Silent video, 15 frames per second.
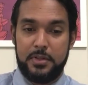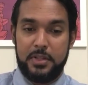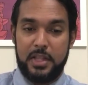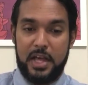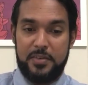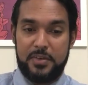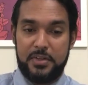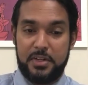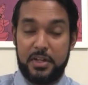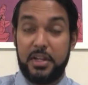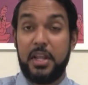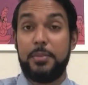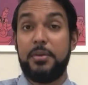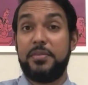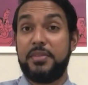They have none of
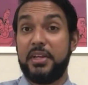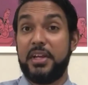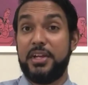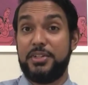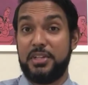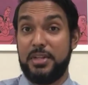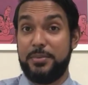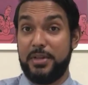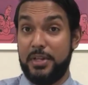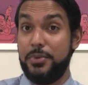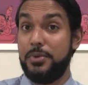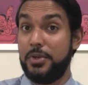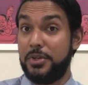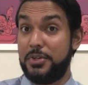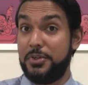the above to catch anybody
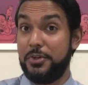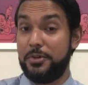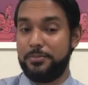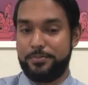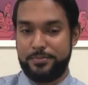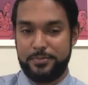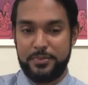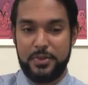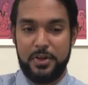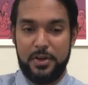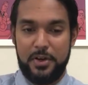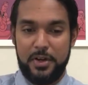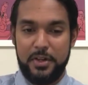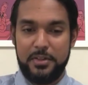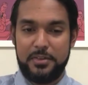who's not sure. All
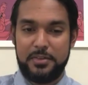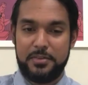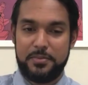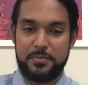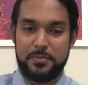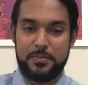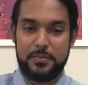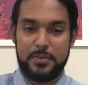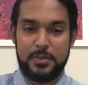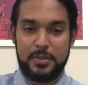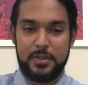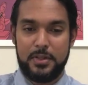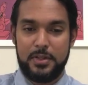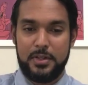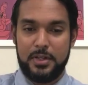right.
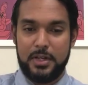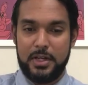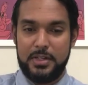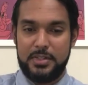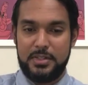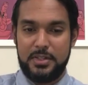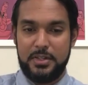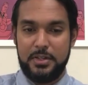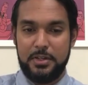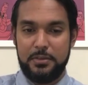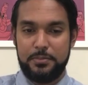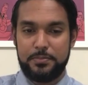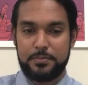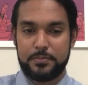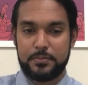I see
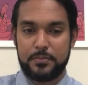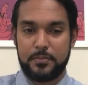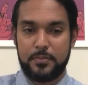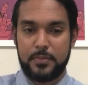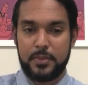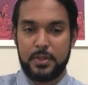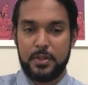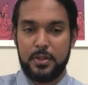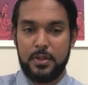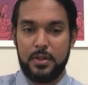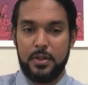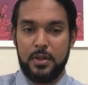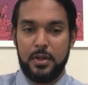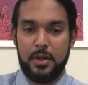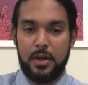you.
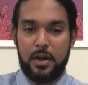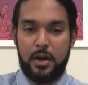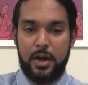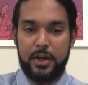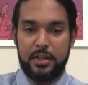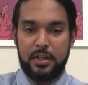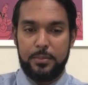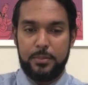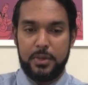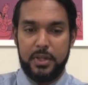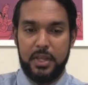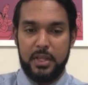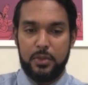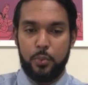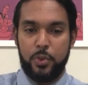All right, number
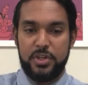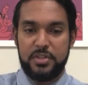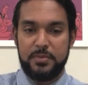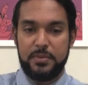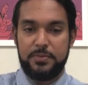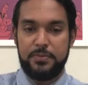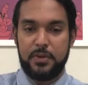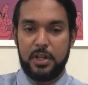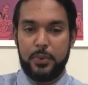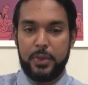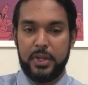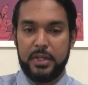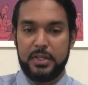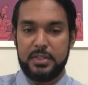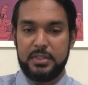8. Which of the
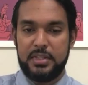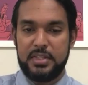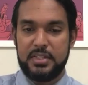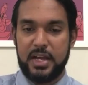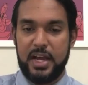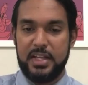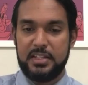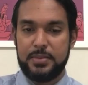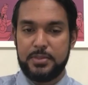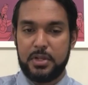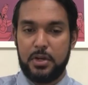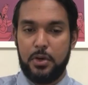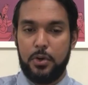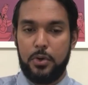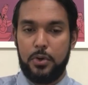following contains items
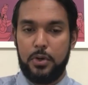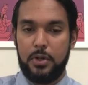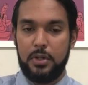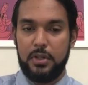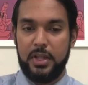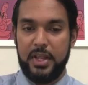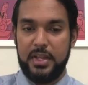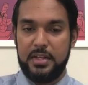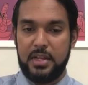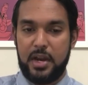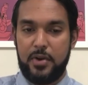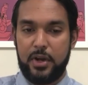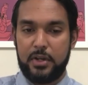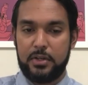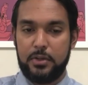that are all
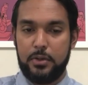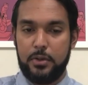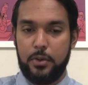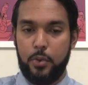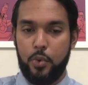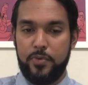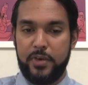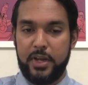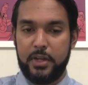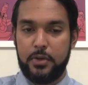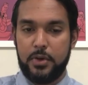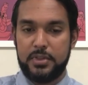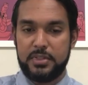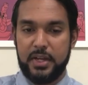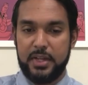indirect or overhead
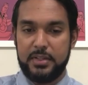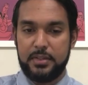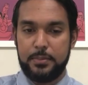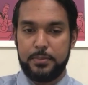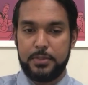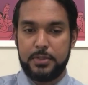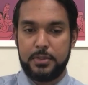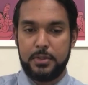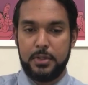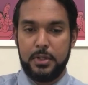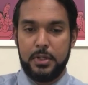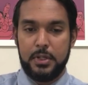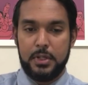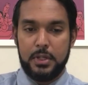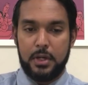cost items?
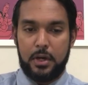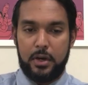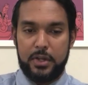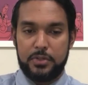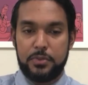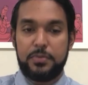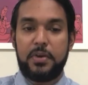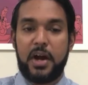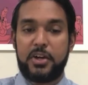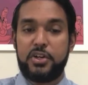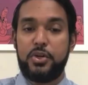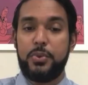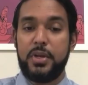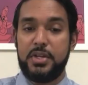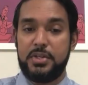All right, so
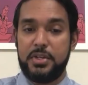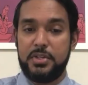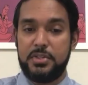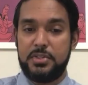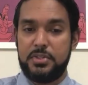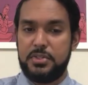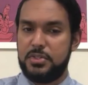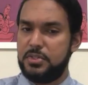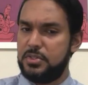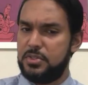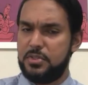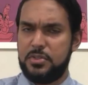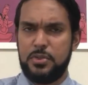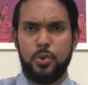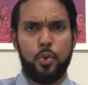factory
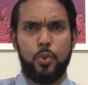wages,